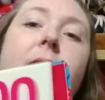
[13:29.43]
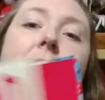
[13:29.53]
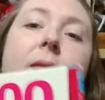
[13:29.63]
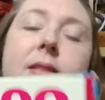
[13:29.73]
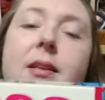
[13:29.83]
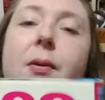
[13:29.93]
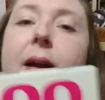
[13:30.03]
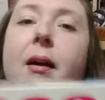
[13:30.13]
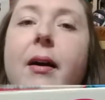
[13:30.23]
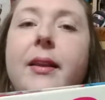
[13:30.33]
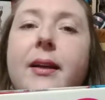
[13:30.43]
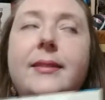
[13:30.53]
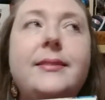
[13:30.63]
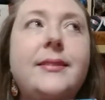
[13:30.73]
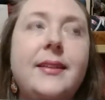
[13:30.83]
What's going on there?
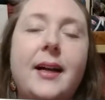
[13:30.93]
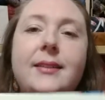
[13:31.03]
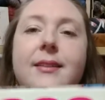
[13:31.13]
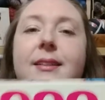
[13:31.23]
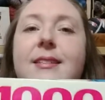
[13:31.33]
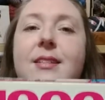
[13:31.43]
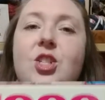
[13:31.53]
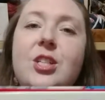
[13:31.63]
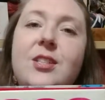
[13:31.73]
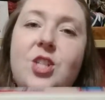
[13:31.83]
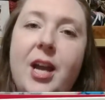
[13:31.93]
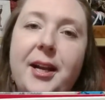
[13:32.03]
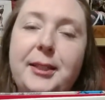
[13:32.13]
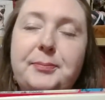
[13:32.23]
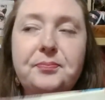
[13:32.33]
Yeah, this is just the
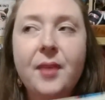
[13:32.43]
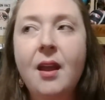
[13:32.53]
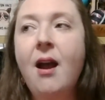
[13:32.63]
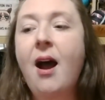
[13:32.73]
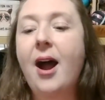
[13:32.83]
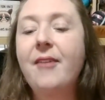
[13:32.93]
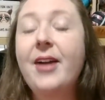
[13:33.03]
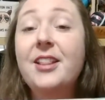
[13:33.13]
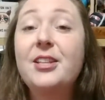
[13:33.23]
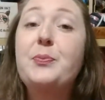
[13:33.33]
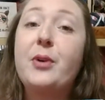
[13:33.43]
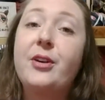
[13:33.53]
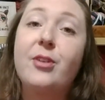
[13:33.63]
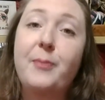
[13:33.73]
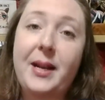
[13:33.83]
jacket. I've had this book
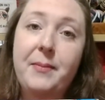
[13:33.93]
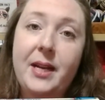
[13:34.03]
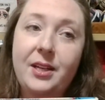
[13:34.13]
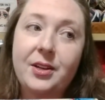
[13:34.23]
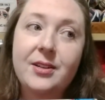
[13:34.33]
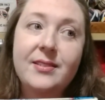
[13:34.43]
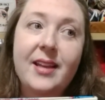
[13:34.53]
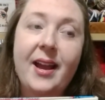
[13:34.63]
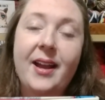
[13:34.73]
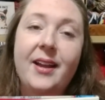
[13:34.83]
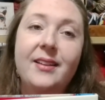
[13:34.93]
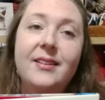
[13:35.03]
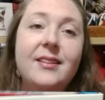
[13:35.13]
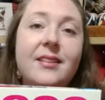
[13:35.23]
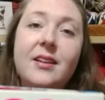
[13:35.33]
for many, many years, and
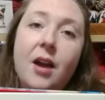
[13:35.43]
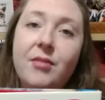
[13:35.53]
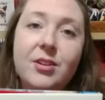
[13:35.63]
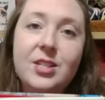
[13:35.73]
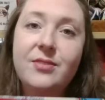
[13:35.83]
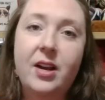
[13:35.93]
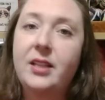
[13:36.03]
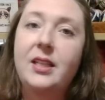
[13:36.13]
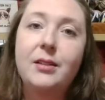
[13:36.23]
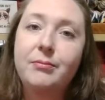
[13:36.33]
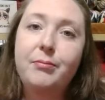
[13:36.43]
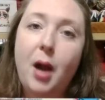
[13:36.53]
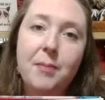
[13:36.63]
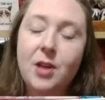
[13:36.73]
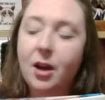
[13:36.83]
the cover just finally
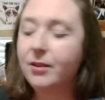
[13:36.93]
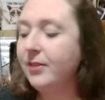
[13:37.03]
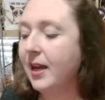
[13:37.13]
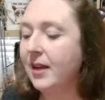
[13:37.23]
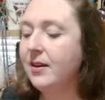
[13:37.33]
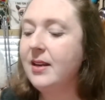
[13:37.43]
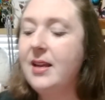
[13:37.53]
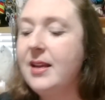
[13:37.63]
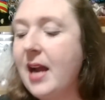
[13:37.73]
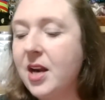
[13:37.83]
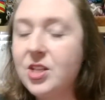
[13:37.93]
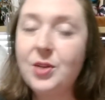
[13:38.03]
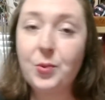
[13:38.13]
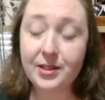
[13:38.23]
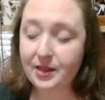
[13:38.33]
popped off, and it actually
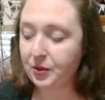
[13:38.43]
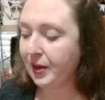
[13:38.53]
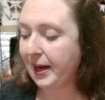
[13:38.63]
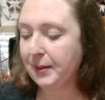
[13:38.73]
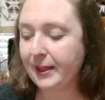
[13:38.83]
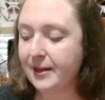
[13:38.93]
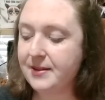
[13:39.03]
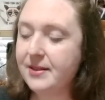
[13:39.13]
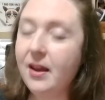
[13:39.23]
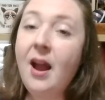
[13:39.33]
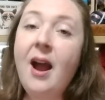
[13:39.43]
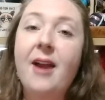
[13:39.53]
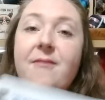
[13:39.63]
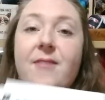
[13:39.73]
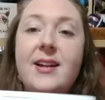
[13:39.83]
works out okay because
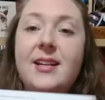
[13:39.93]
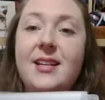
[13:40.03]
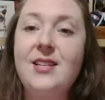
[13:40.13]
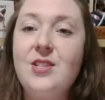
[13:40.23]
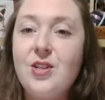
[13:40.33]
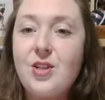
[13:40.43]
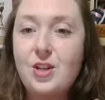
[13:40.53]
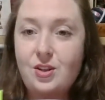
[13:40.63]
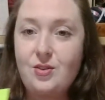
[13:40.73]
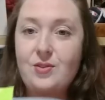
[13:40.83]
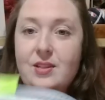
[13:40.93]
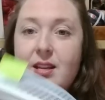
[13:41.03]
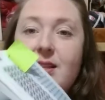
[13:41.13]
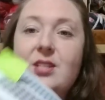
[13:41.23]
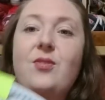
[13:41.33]
I find it easier to use
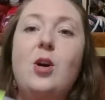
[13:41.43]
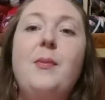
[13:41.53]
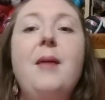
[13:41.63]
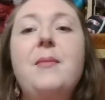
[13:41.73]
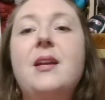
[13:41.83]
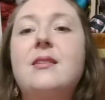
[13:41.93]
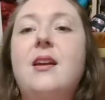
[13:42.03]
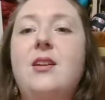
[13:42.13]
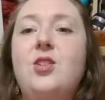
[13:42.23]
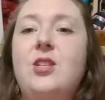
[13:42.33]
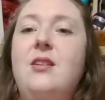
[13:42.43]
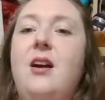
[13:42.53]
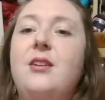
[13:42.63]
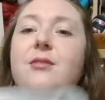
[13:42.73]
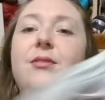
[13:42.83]
in this format because I can just
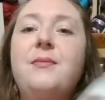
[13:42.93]
kind of